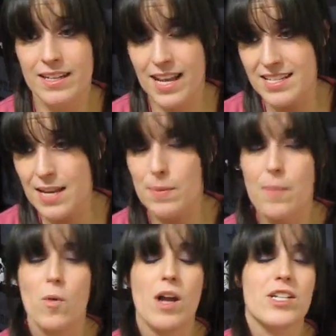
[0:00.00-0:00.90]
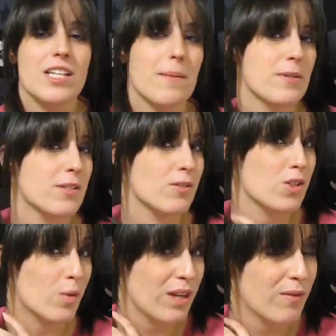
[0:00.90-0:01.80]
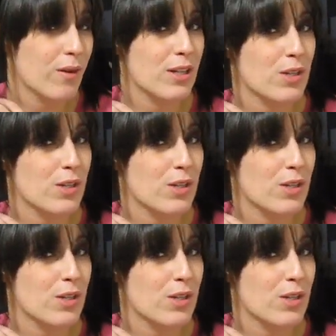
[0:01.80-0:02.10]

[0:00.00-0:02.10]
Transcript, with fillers: Next up, I'm watching episodes twenty-four